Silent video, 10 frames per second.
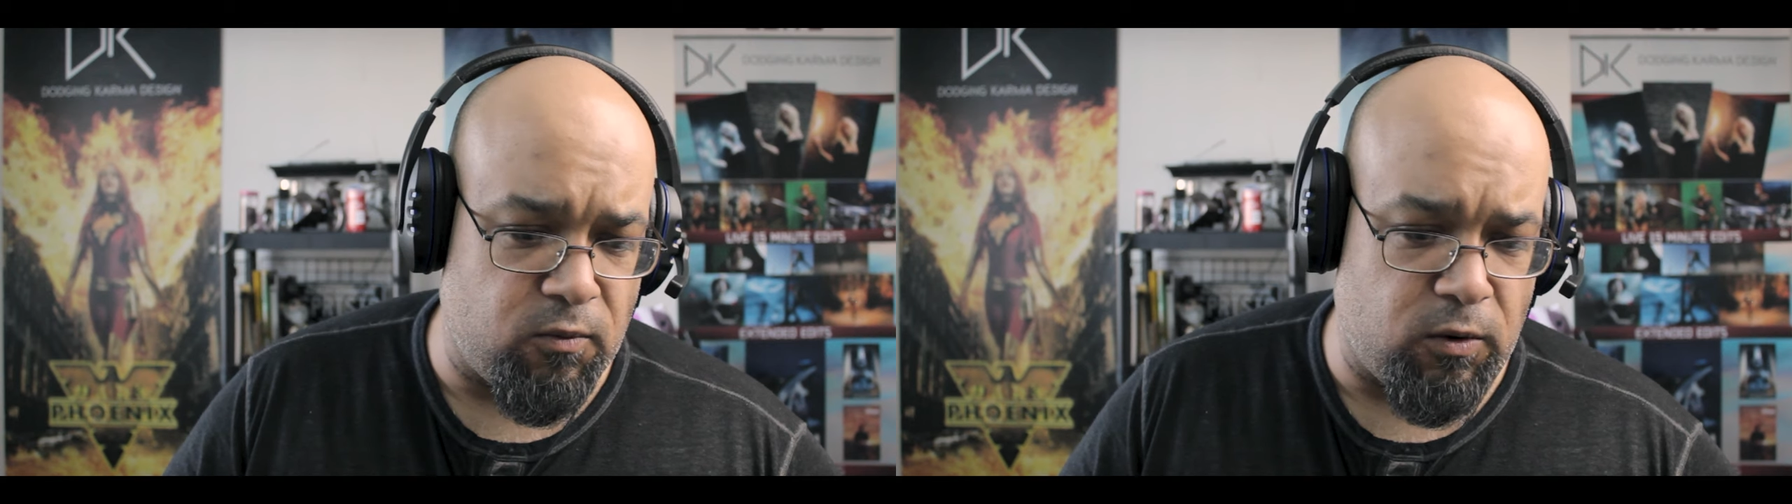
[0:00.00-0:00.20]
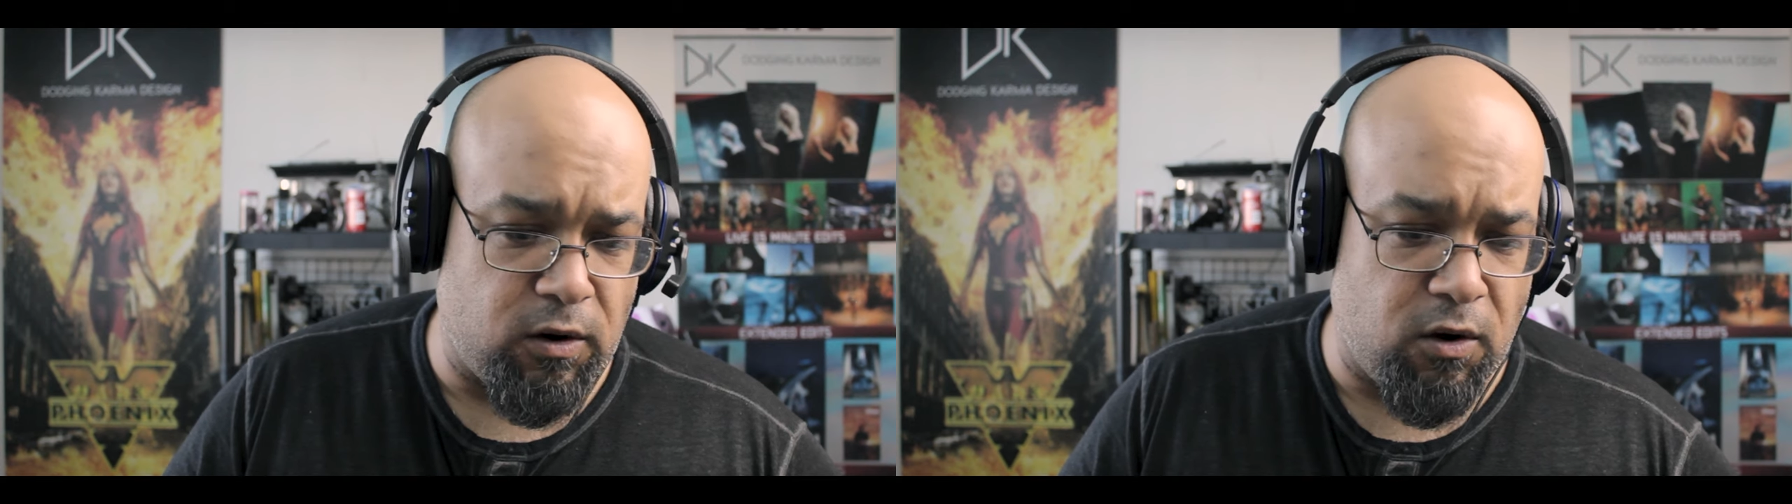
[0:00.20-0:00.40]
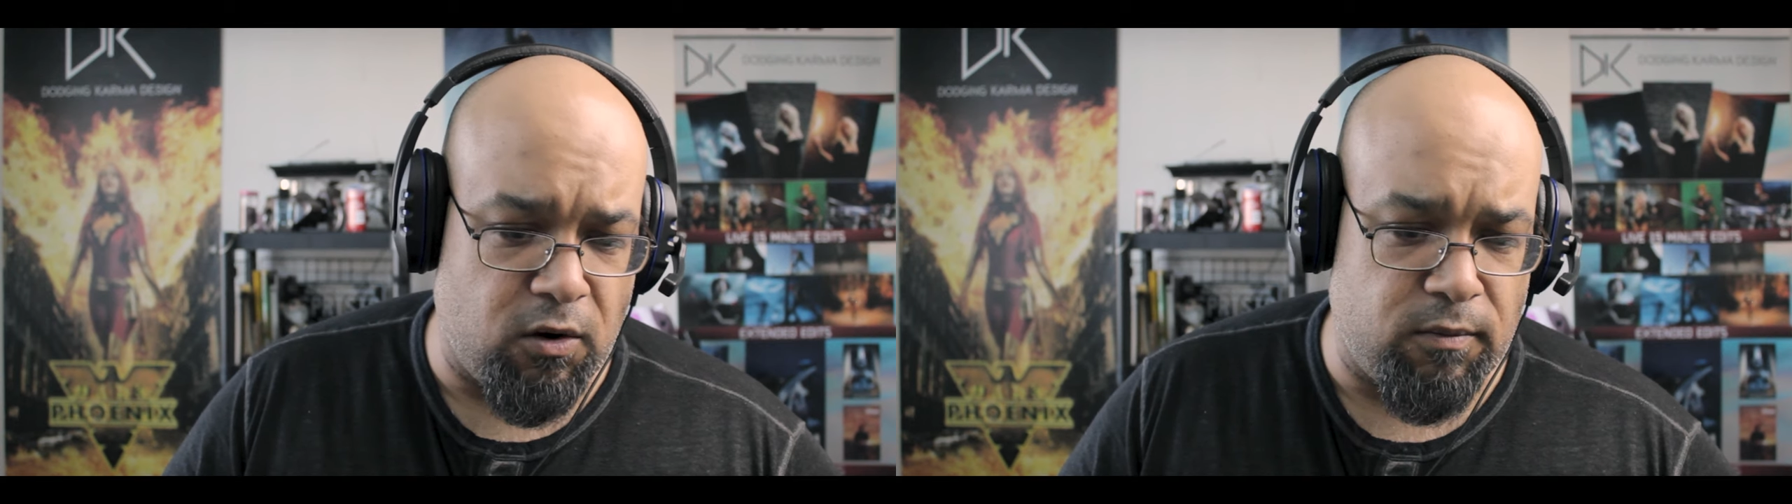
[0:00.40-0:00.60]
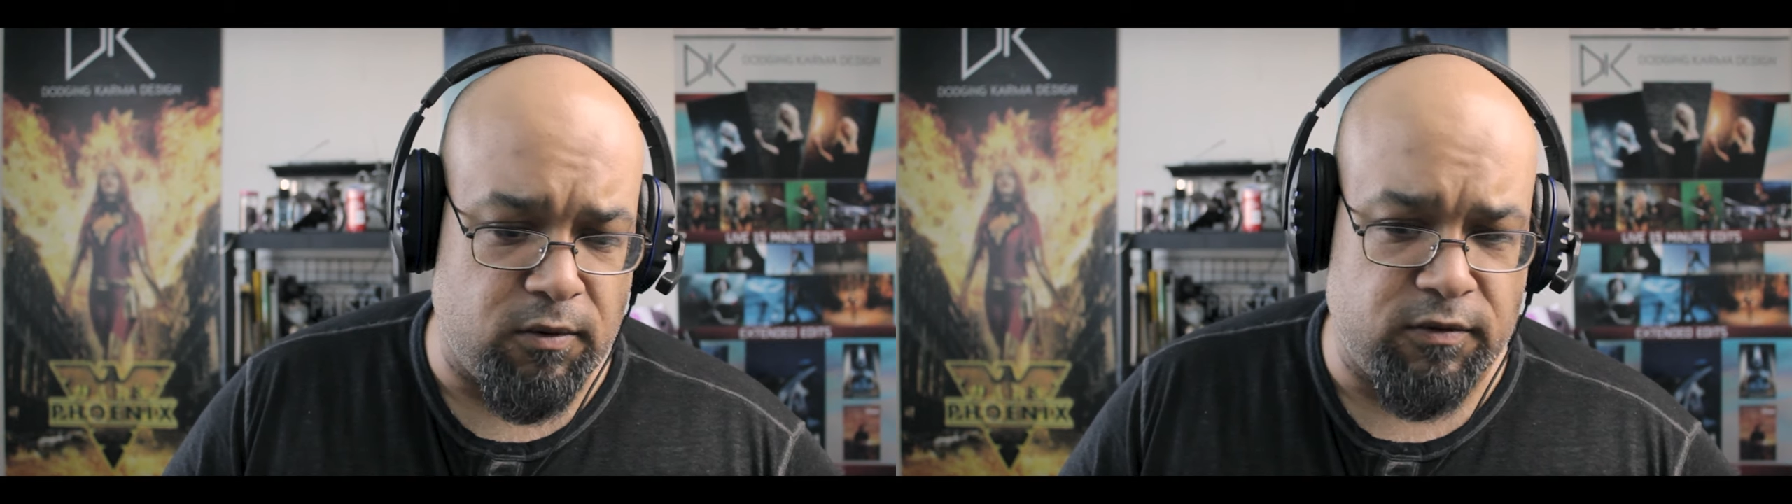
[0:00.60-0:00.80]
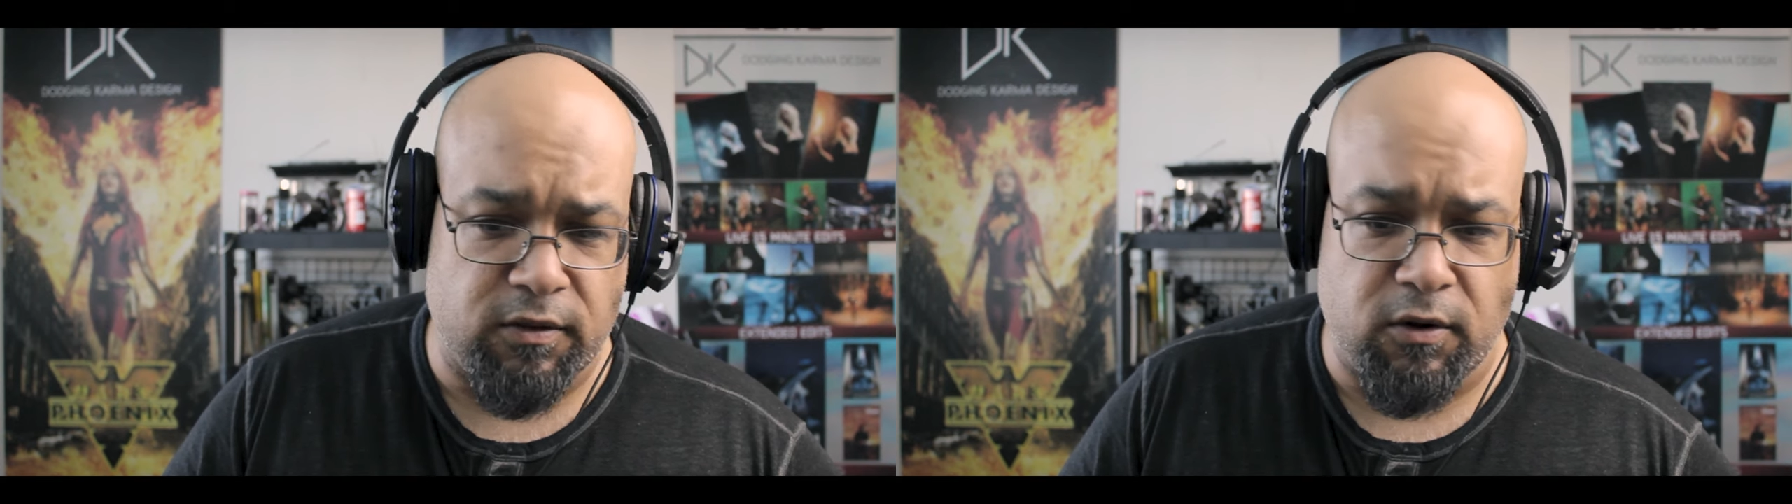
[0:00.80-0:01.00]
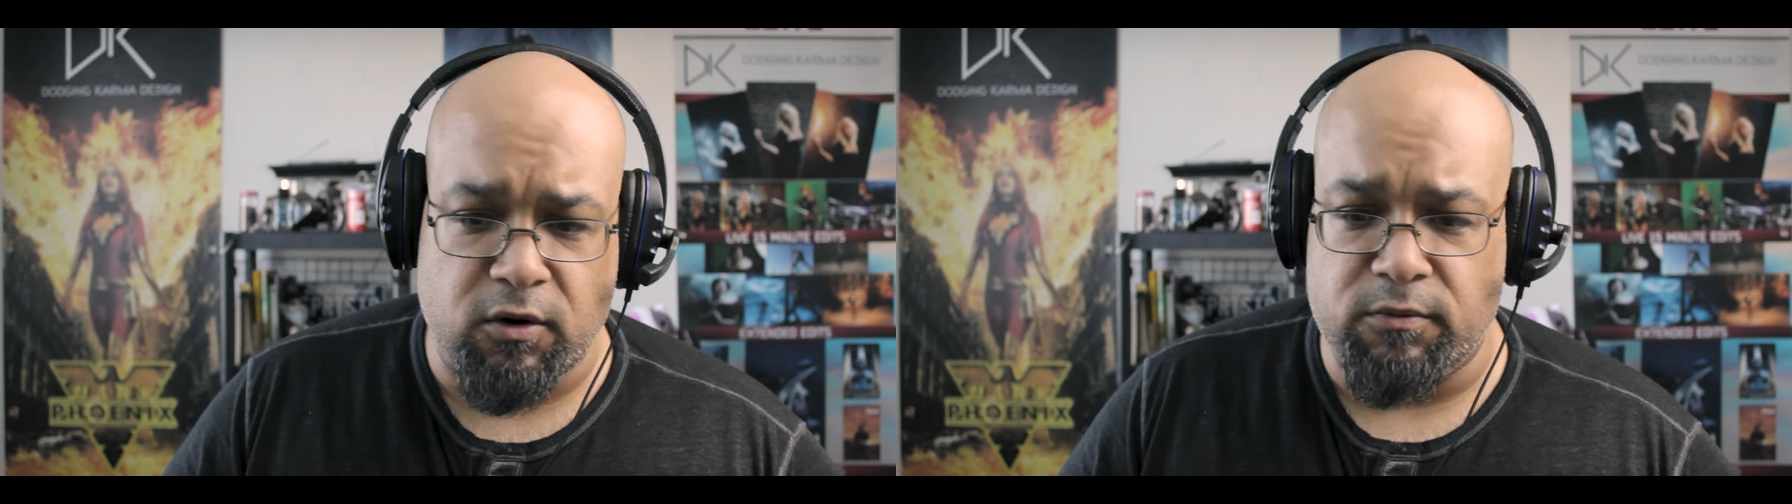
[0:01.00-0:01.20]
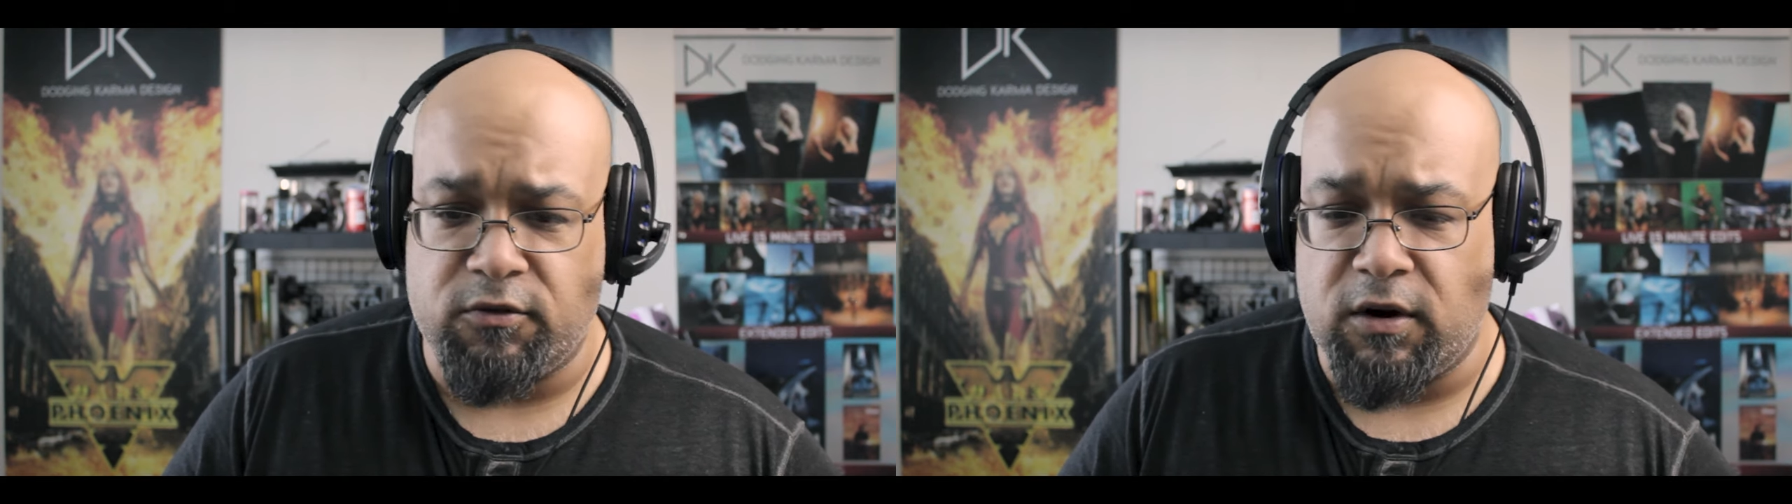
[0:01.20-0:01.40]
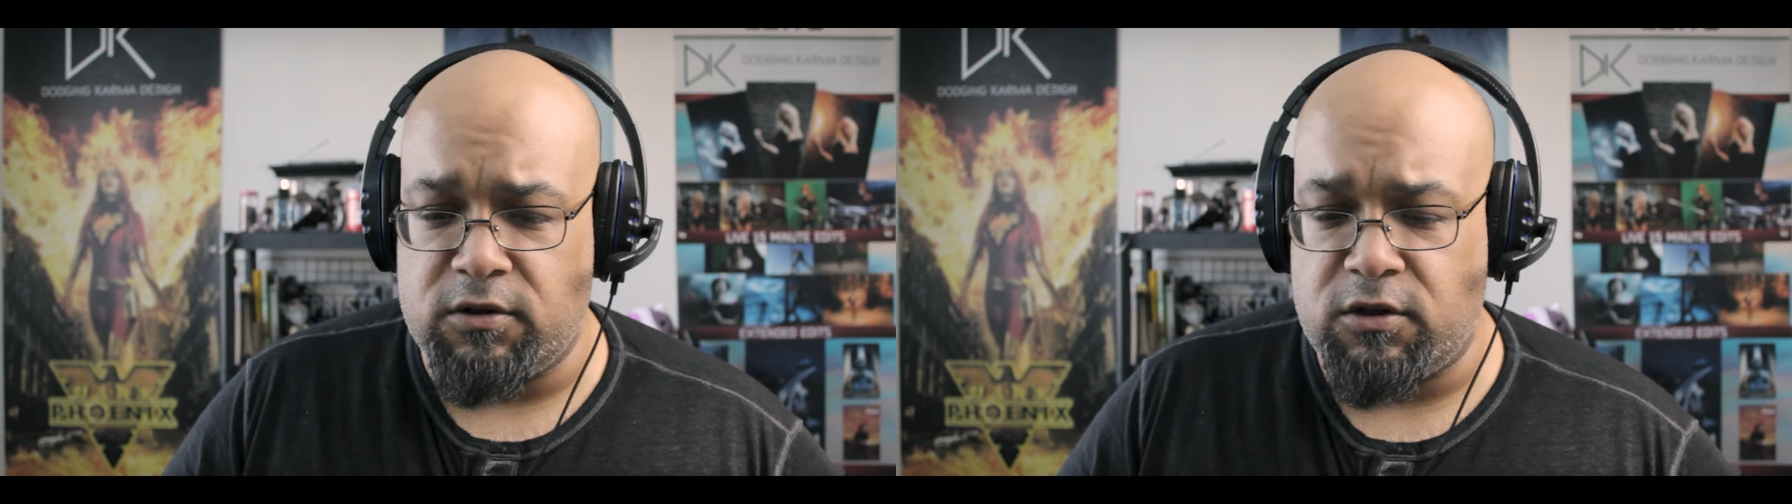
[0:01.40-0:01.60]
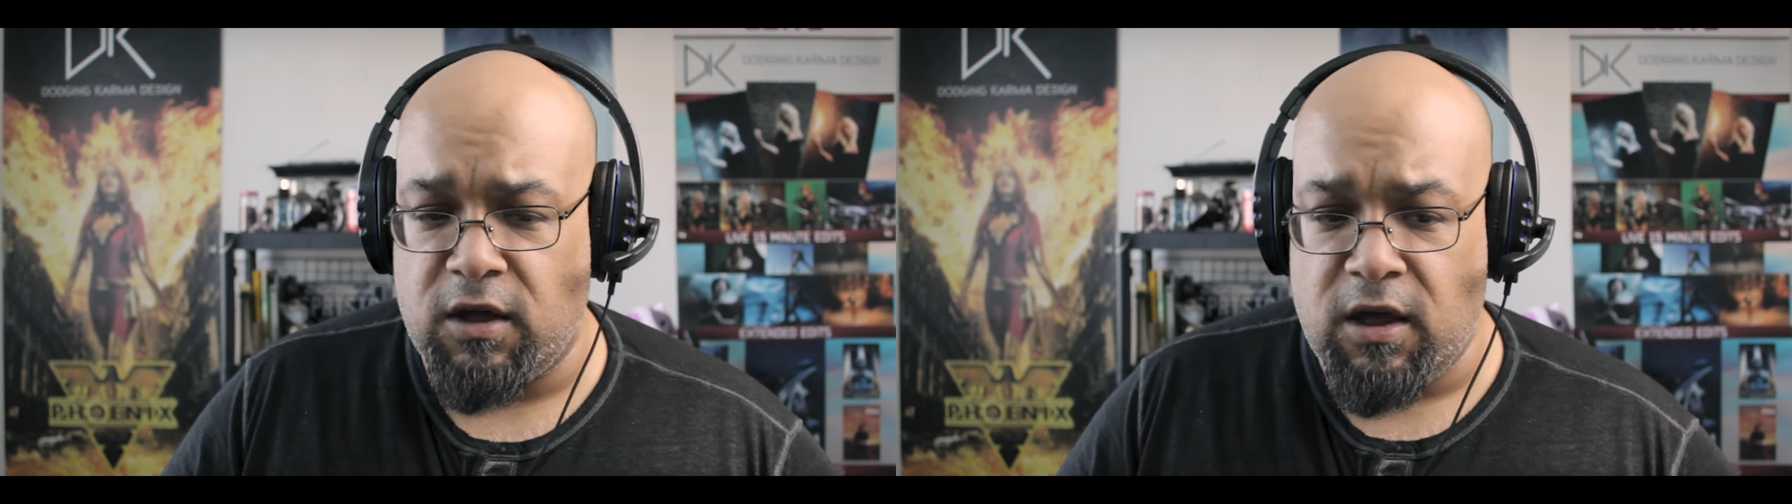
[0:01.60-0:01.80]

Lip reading: We're almost in the home stretch.